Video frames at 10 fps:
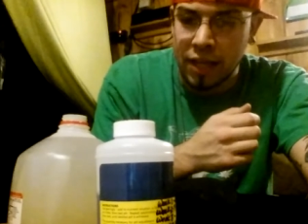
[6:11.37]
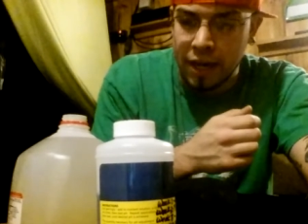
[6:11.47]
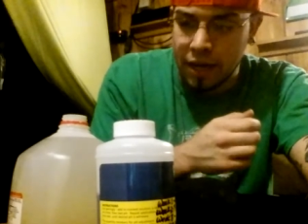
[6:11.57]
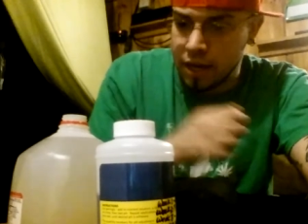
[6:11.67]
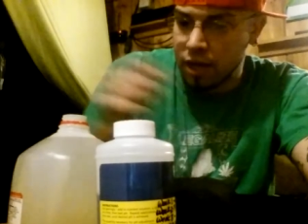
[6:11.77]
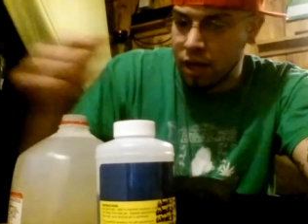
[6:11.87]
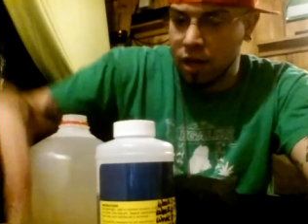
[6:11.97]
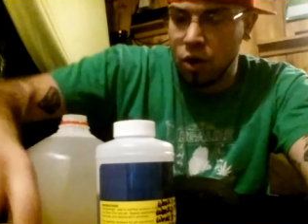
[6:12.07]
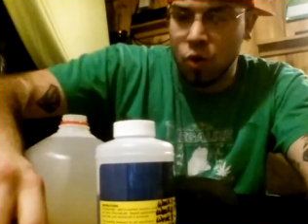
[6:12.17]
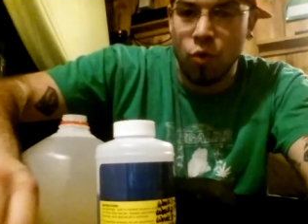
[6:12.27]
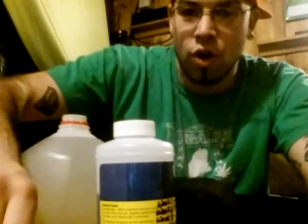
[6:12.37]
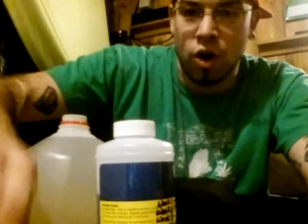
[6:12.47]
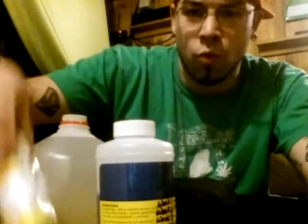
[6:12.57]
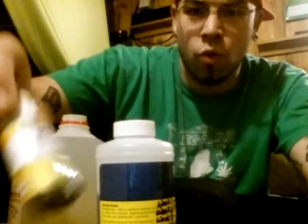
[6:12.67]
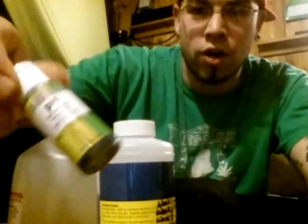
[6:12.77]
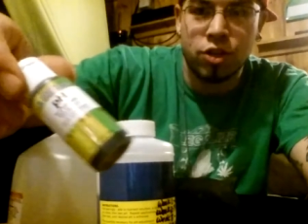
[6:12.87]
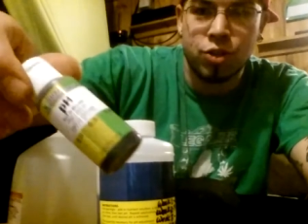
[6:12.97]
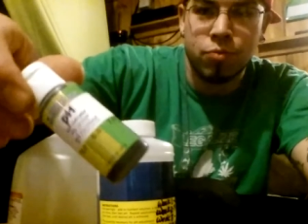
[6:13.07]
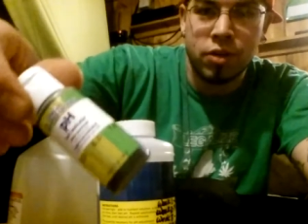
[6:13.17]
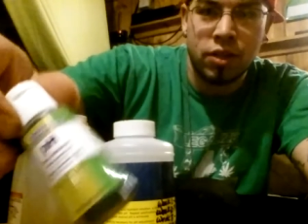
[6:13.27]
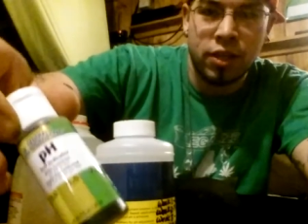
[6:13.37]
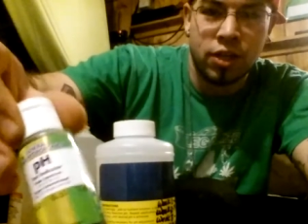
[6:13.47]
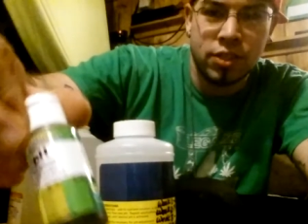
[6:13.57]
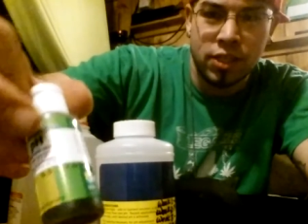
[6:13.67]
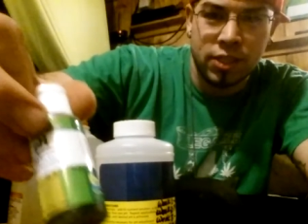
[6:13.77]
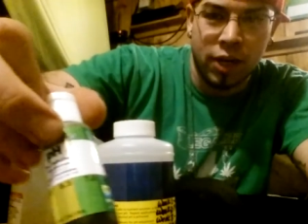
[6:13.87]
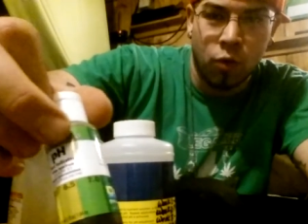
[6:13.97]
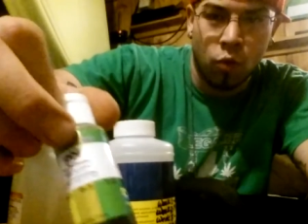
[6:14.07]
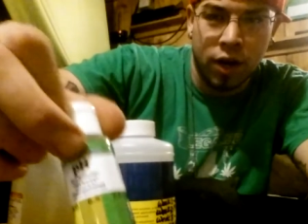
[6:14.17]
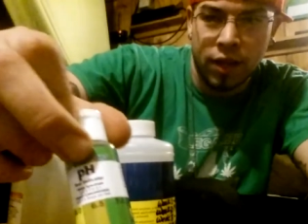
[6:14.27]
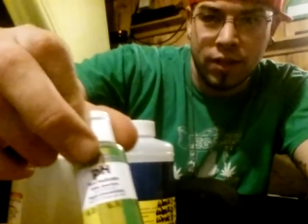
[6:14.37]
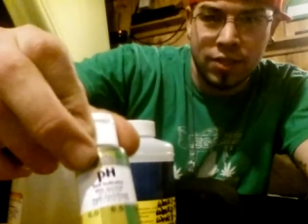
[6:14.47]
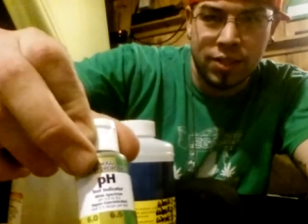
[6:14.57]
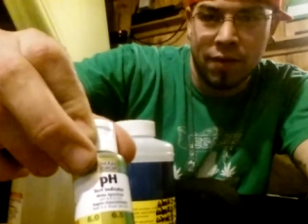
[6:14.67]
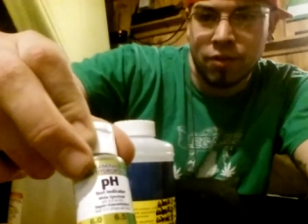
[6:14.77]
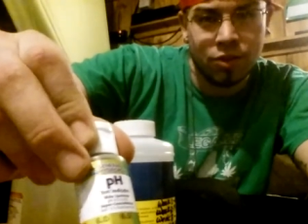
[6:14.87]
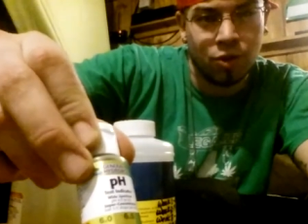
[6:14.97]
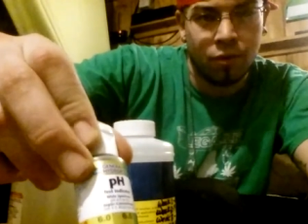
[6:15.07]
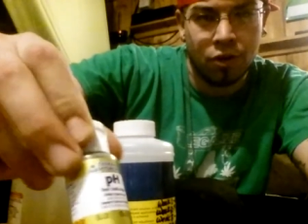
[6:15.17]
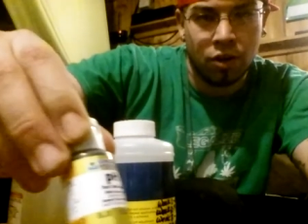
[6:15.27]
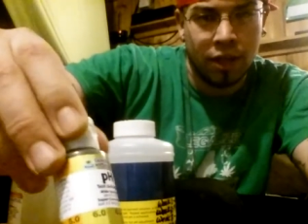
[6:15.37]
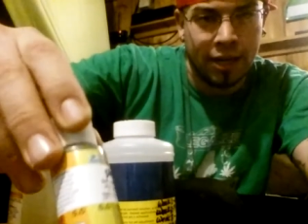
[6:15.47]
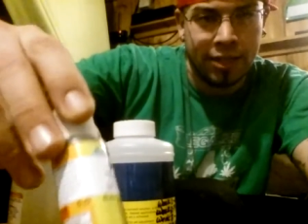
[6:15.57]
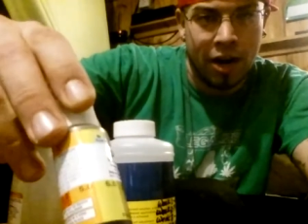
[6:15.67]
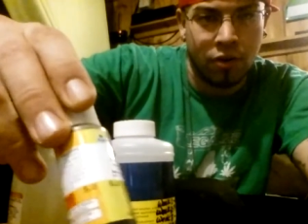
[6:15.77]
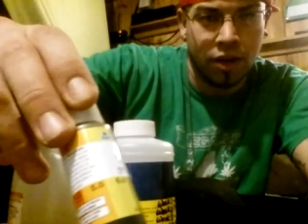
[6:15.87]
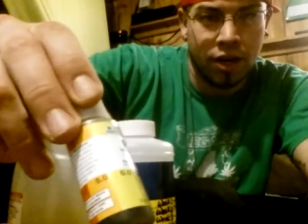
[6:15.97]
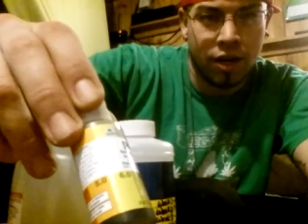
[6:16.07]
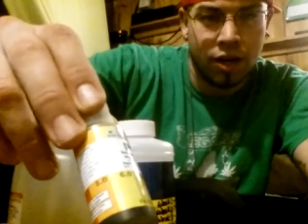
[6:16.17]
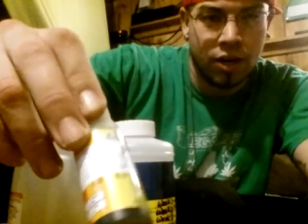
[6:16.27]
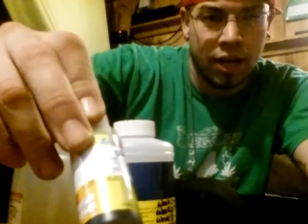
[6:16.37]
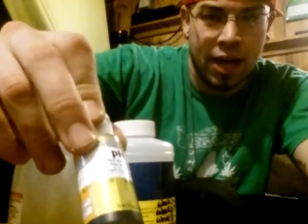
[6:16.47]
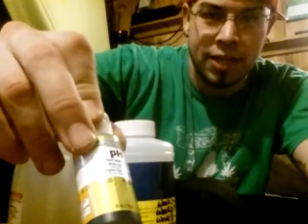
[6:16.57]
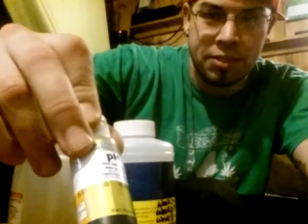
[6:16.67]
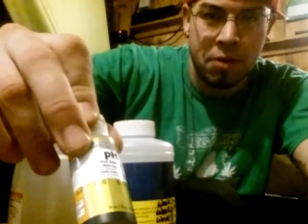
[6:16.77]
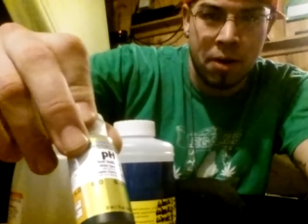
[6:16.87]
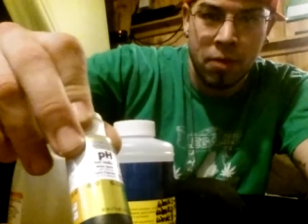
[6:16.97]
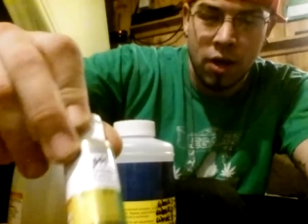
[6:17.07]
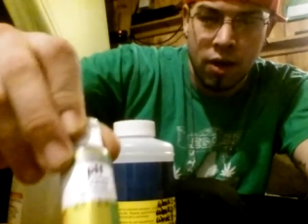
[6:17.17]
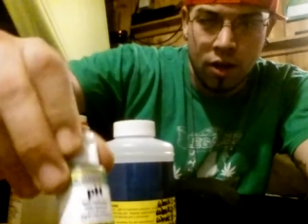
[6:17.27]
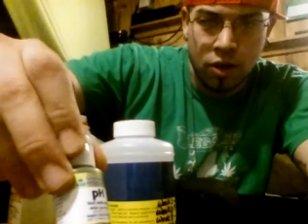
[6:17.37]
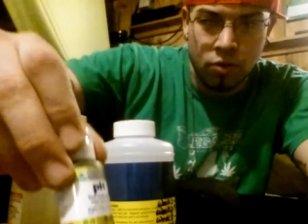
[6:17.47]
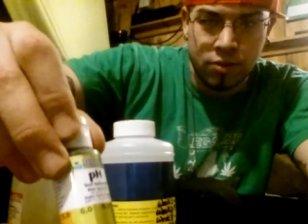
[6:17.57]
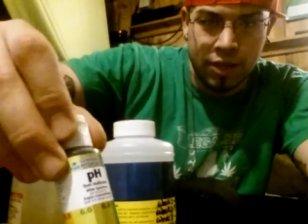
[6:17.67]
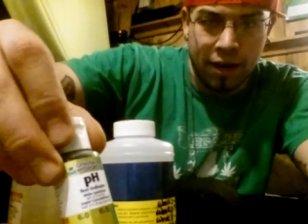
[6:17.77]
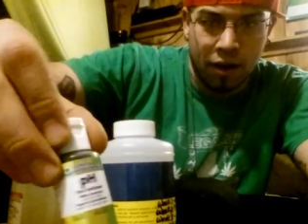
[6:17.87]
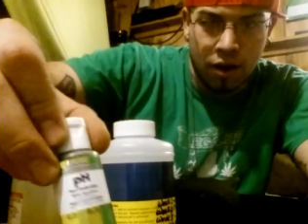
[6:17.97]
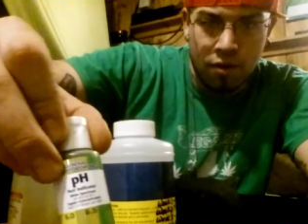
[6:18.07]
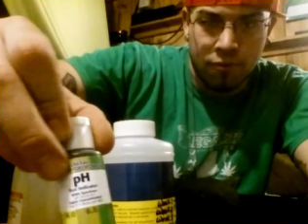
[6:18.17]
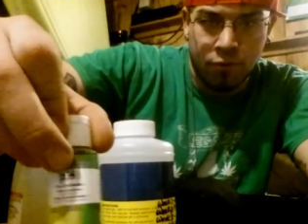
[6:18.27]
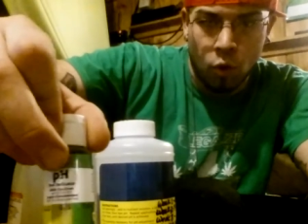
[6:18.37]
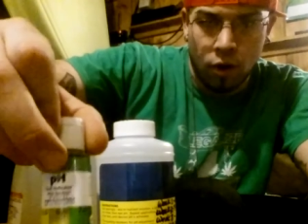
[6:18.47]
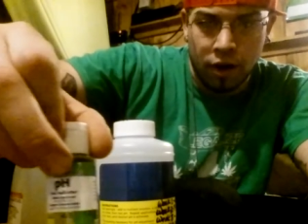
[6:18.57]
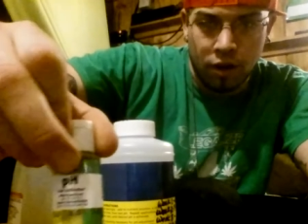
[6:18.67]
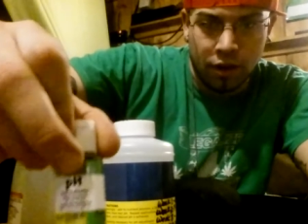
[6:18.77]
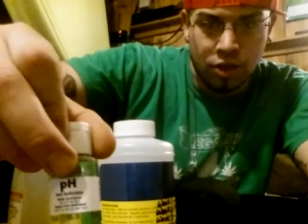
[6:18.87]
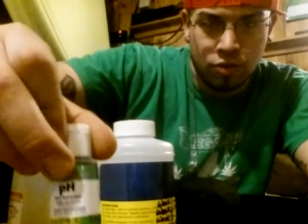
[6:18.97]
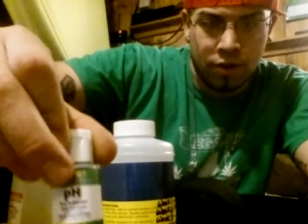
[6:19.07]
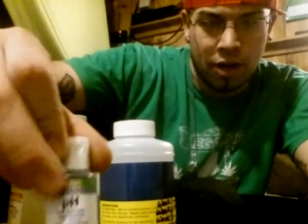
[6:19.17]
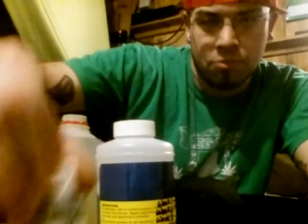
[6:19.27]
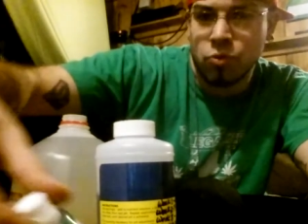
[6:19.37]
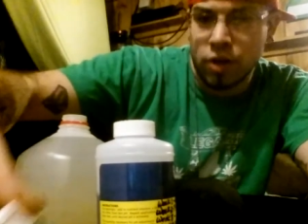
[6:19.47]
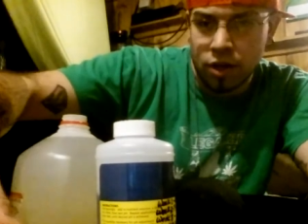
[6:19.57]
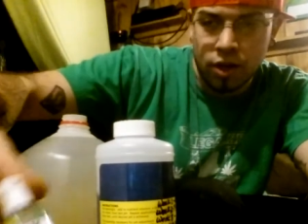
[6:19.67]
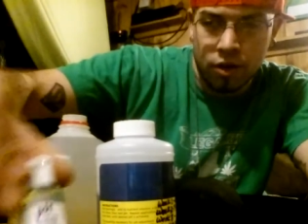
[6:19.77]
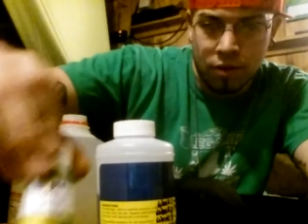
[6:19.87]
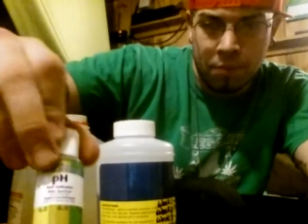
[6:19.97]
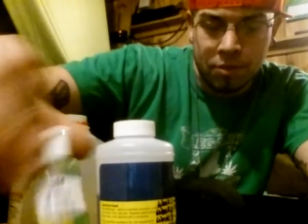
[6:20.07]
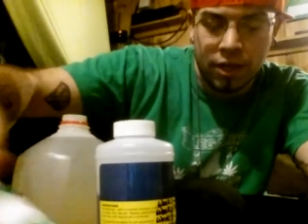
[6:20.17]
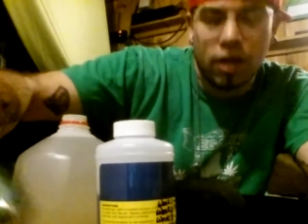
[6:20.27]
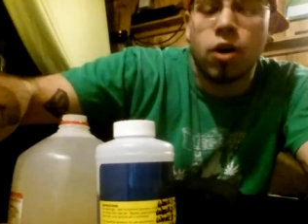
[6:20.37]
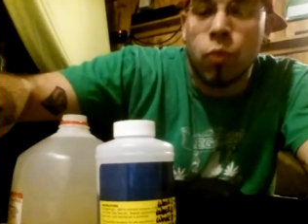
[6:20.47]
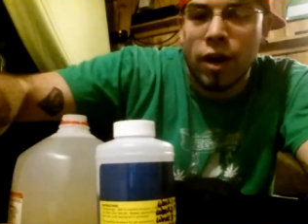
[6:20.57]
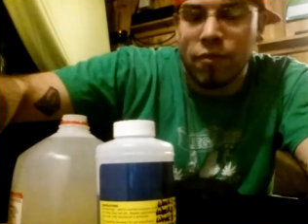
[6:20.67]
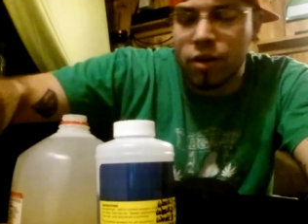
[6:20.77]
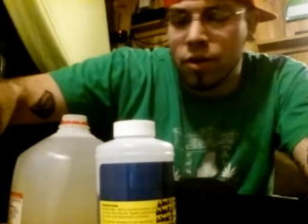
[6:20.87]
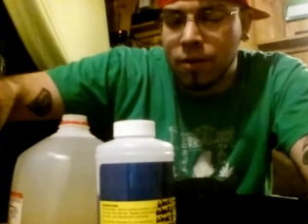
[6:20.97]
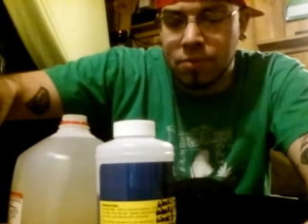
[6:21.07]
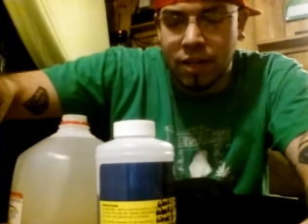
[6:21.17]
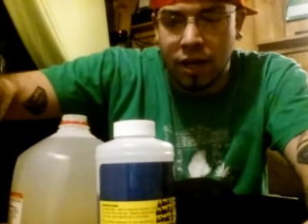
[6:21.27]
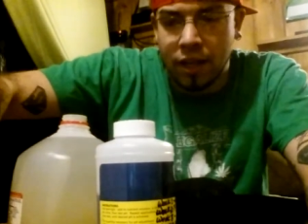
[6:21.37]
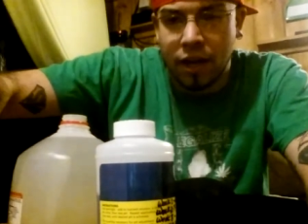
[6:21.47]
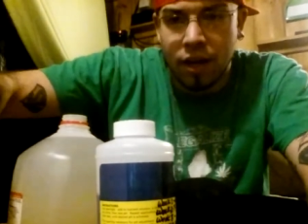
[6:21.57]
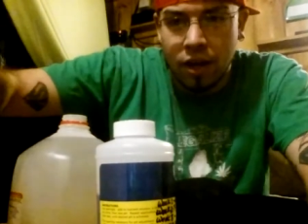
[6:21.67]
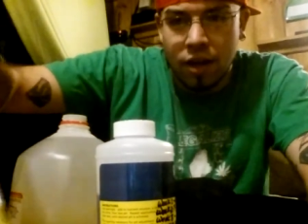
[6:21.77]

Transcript: like, or 1 or 2 milliliters is like one of these levels. So if you're like down here and you gotta add some up, use like 4 and it'll get you right up to where, you know, up to here or whatever. You know what I'm saying? Like